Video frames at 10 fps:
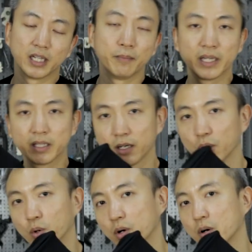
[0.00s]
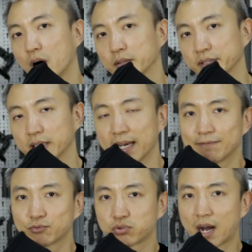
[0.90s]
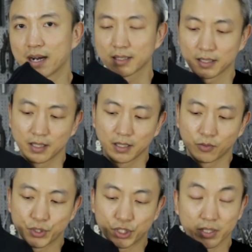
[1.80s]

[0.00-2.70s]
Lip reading: Lameda logo on the left trunk, which